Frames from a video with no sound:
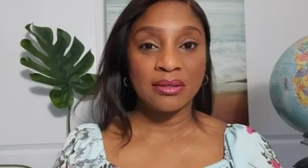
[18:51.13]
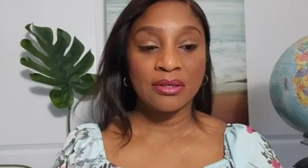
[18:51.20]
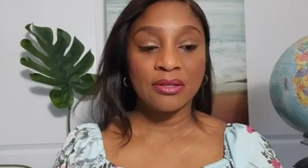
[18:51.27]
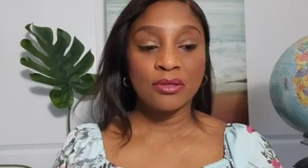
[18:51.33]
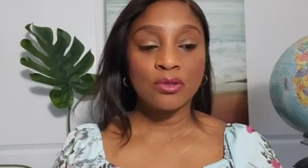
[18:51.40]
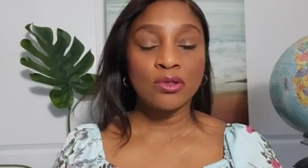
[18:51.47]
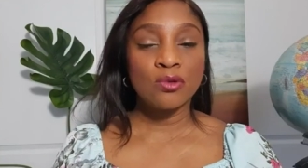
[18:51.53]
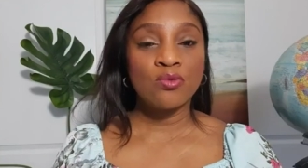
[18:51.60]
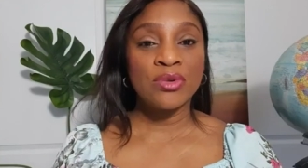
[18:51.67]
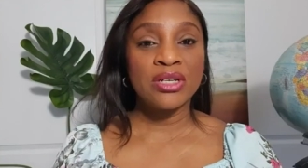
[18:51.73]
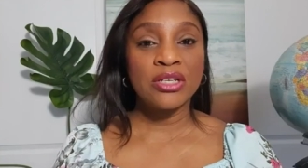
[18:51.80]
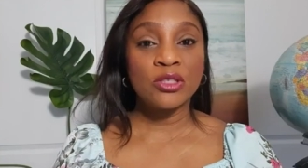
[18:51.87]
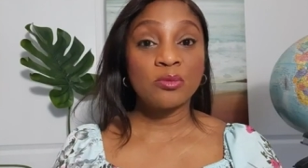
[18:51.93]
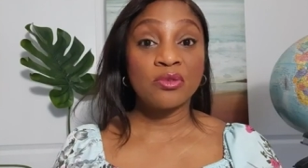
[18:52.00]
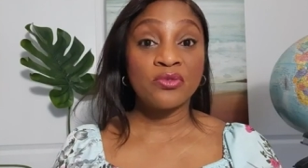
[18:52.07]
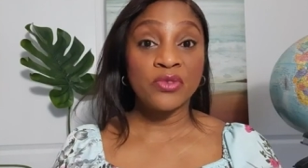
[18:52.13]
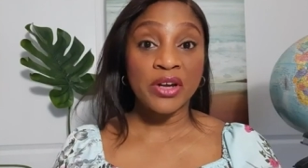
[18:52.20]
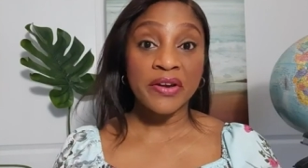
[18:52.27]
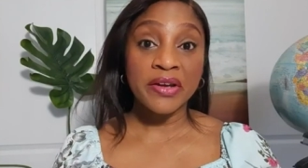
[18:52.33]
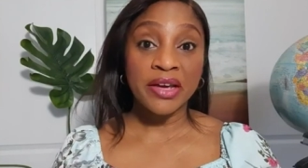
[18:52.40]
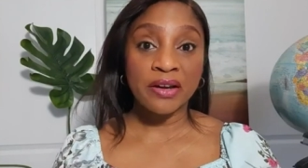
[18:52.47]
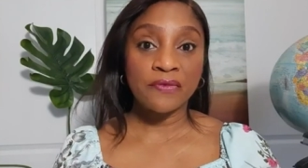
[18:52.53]
So we need to be
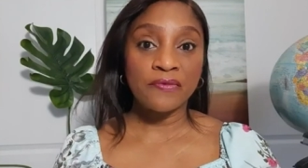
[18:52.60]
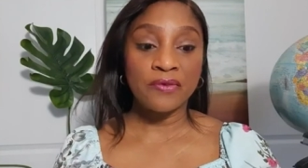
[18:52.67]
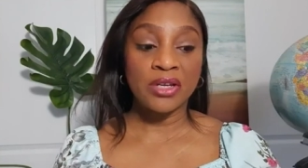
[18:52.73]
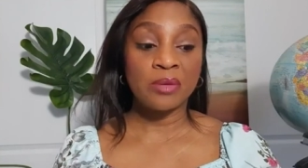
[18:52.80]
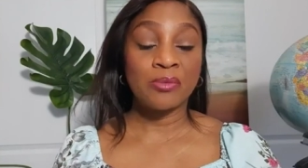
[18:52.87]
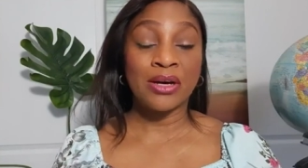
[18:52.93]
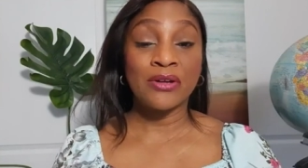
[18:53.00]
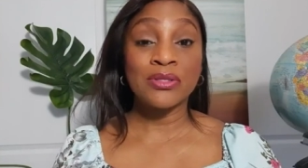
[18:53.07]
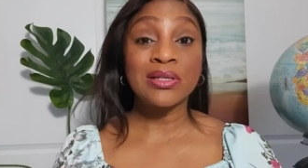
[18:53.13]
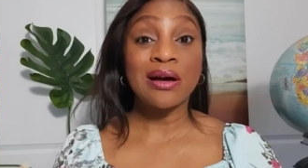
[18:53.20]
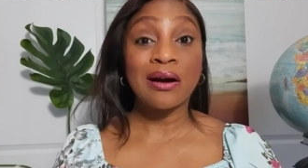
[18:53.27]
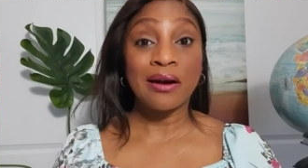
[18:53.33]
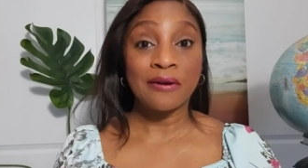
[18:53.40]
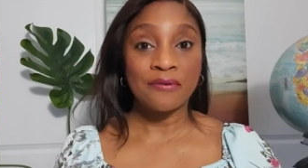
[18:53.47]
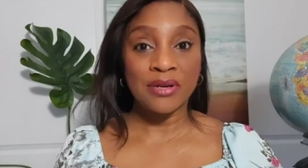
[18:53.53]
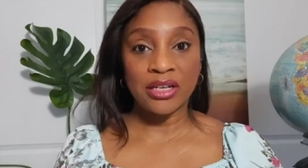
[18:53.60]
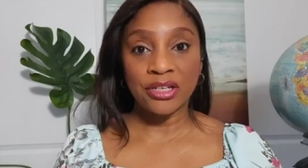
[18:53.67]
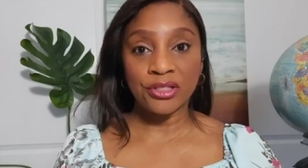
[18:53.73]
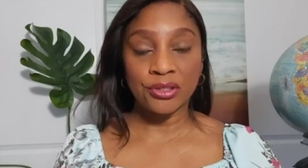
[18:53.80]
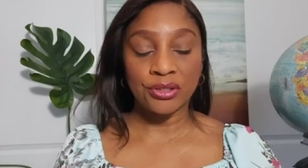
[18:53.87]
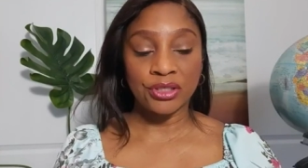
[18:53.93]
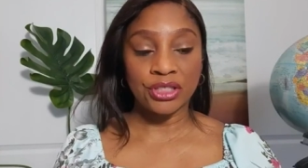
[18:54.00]
very careful about our
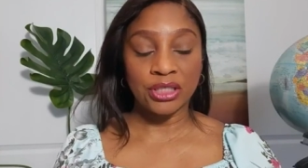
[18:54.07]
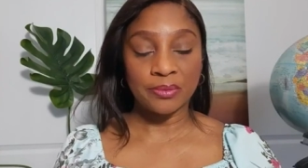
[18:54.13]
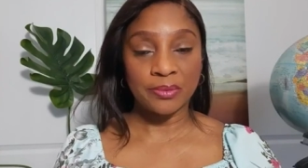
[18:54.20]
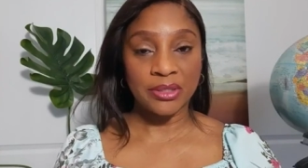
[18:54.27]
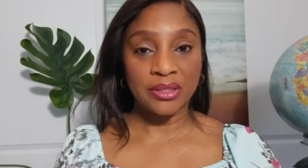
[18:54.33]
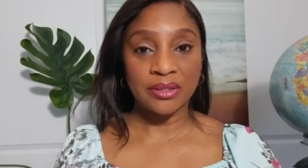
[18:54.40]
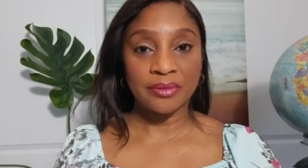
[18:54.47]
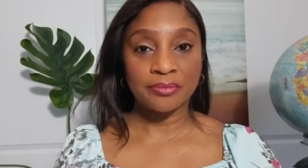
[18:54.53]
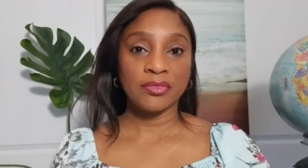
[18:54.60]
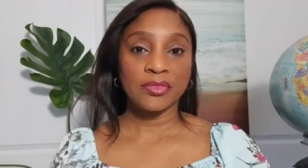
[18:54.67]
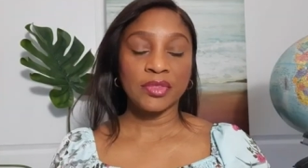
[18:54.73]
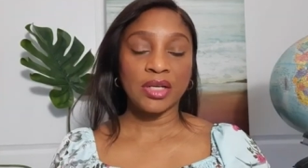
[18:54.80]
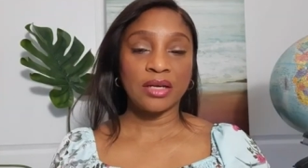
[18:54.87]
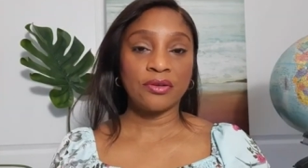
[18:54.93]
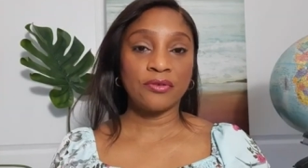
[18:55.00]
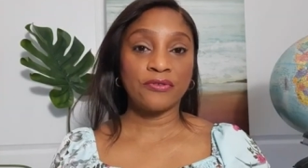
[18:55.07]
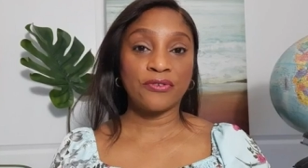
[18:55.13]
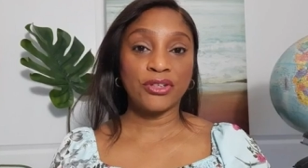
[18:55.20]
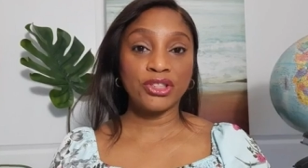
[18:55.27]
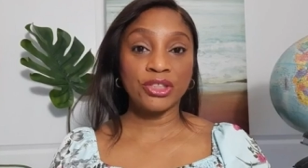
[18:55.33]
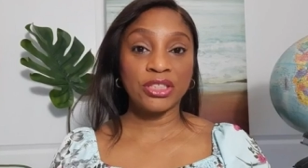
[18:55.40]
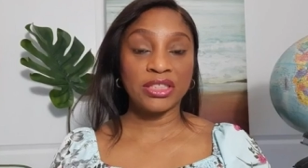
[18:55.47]
relationships. And
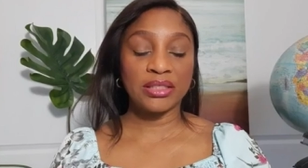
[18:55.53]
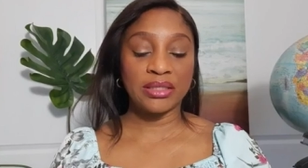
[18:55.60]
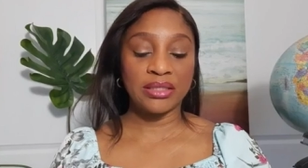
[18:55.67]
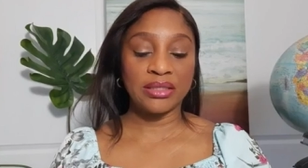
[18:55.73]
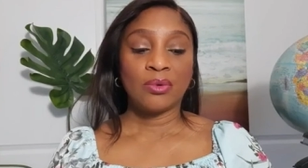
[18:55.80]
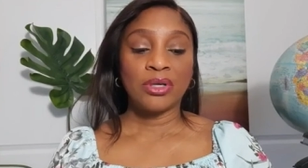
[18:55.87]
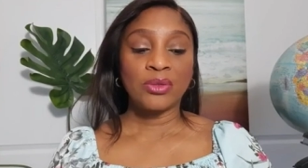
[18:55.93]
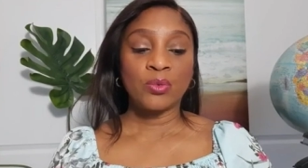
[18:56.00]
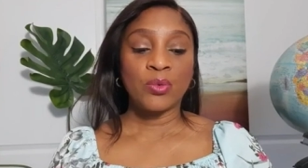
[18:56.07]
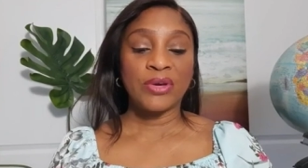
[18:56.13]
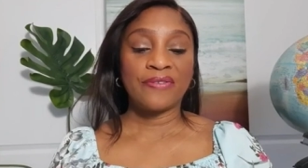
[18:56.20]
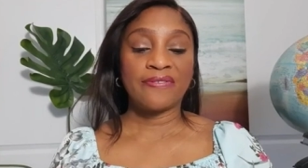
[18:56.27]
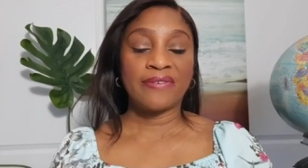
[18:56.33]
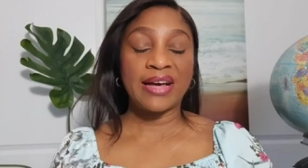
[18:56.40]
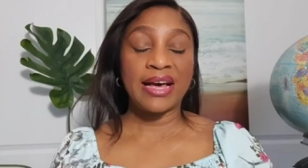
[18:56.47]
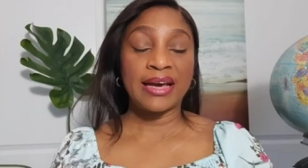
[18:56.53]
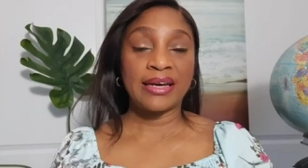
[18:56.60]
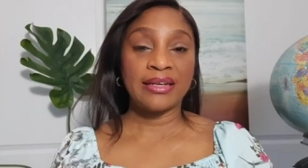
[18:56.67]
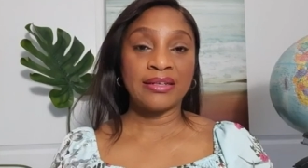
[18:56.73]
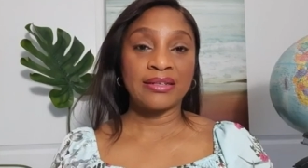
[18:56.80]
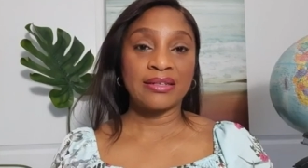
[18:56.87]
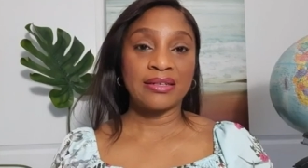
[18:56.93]
unfortunately, what we
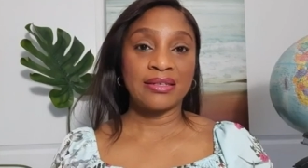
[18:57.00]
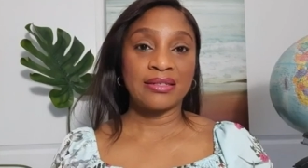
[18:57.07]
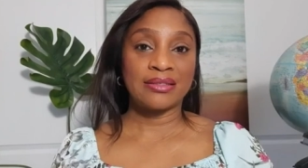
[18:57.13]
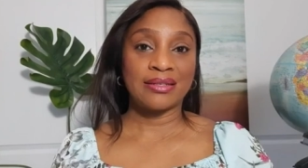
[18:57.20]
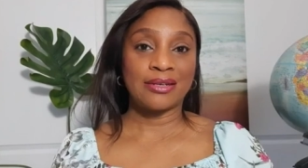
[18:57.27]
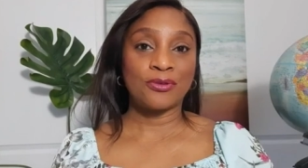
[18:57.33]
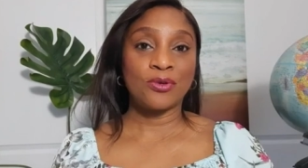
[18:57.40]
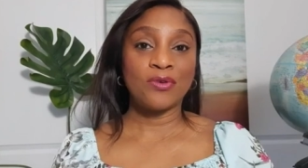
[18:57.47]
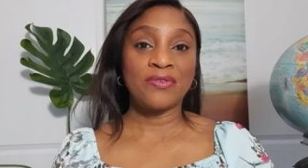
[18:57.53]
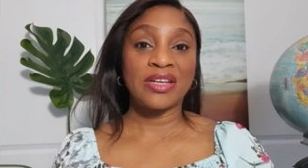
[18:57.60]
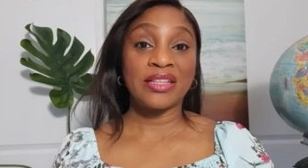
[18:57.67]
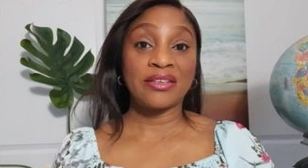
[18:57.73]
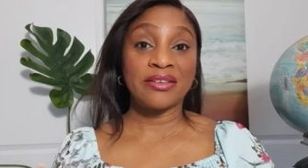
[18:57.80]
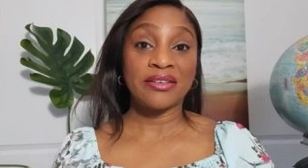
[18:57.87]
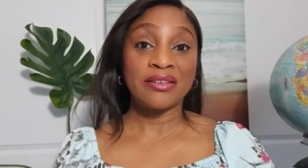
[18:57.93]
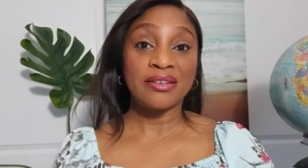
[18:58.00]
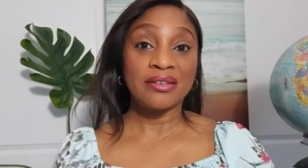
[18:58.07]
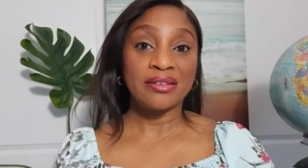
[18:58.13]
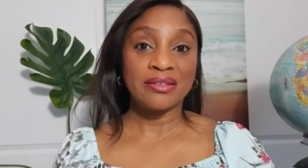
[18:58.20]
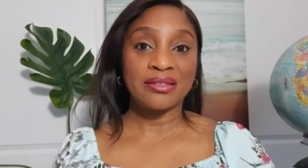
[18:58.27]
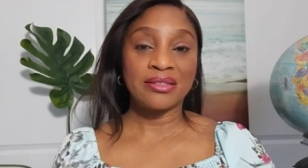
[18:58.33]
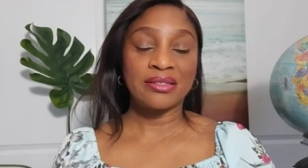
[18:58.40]
find is that over the
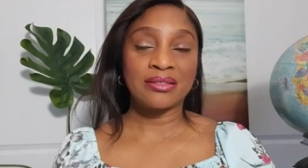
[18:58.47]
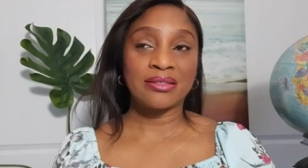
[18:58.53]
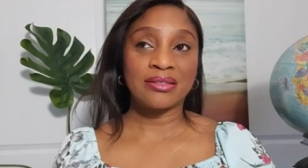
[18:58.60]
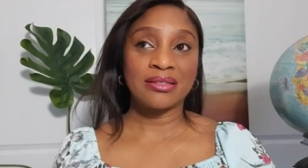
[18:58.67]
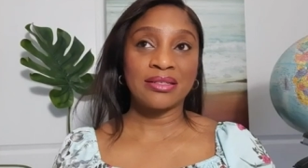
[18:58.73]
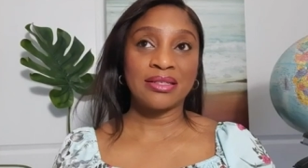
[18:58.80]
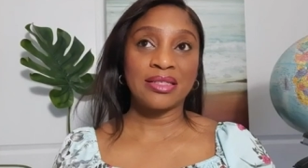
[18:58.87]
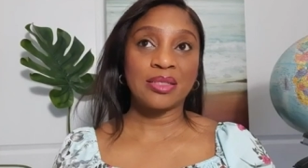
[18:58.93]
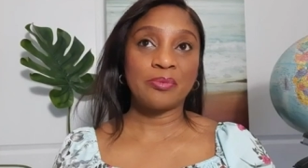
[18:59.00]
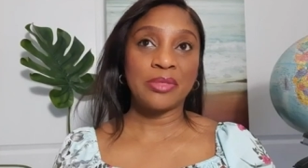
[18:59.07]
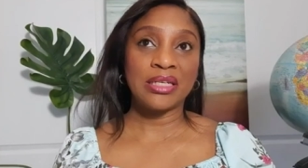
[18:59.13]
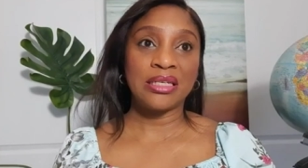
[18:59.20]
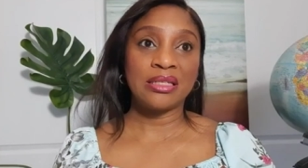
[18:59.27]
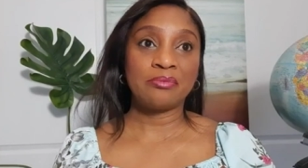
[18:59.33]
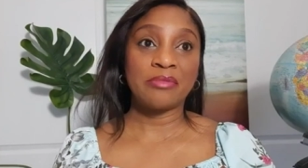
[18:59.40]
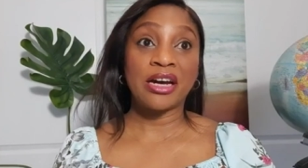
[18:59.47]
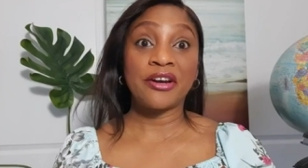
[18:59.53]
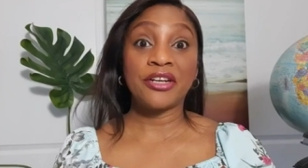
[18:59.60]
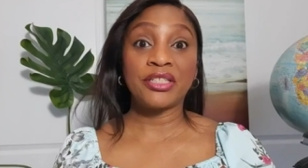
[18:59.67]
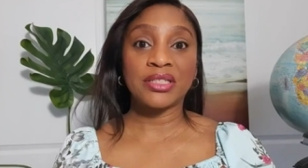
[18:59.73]
years, it's been marriage